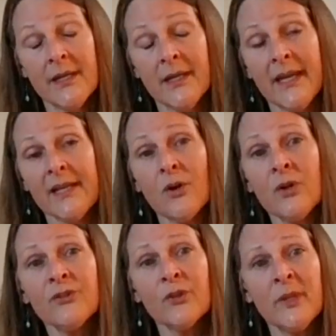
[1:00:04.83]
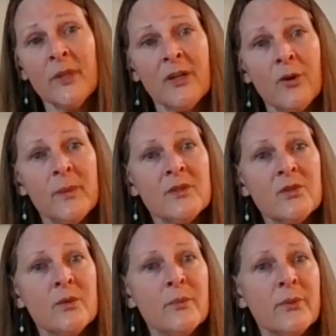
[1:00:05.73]
And also being open
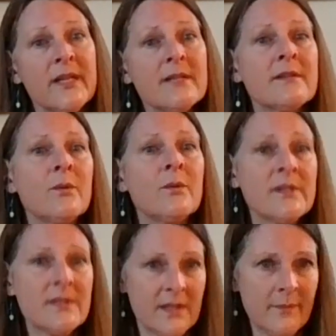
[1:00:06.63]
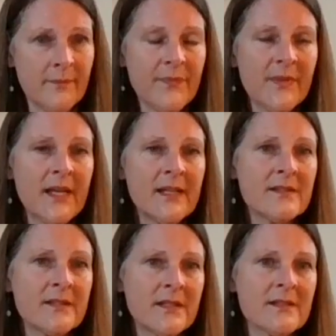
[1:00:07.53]
to embrace the wisdom that
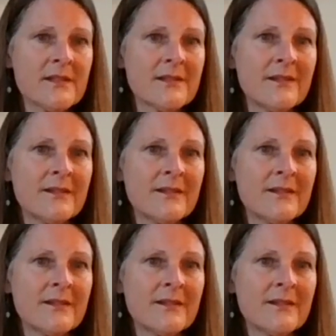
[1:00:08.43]
exists,